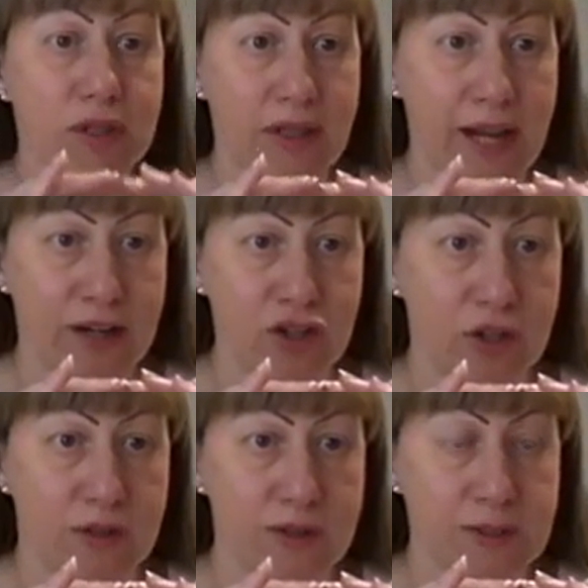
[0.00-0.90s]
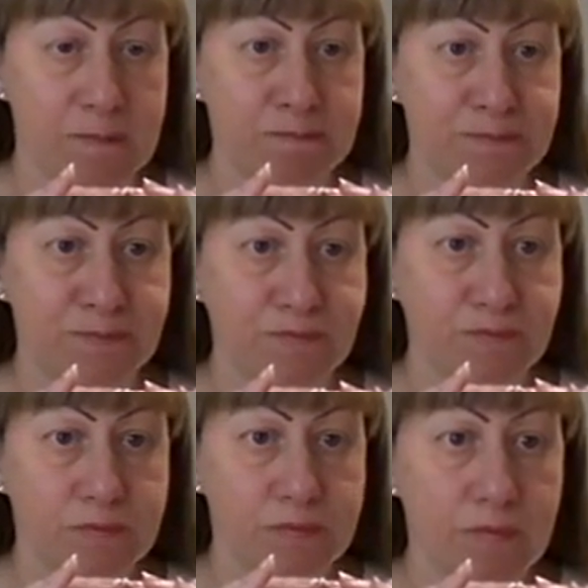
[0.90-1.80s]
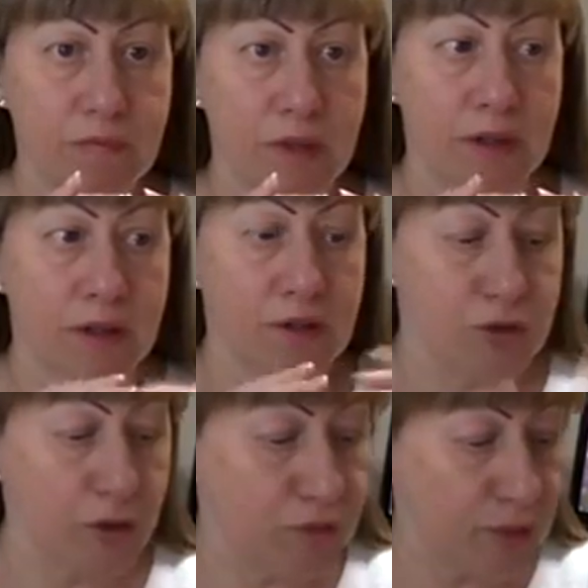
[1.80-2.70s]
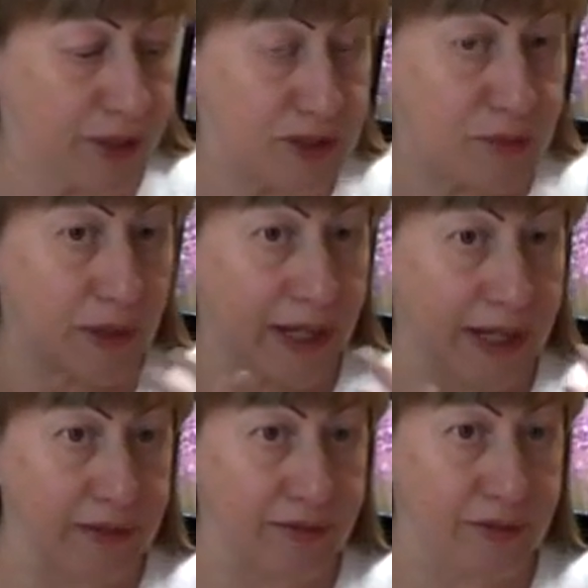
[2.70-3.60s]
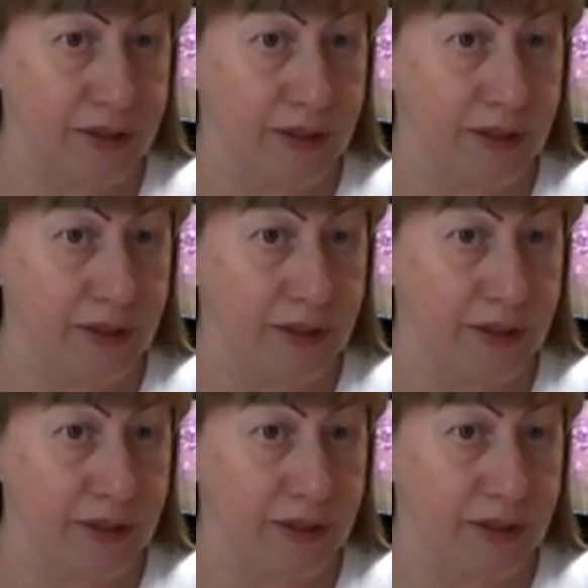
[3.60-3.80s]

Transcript: connections. So if we explain,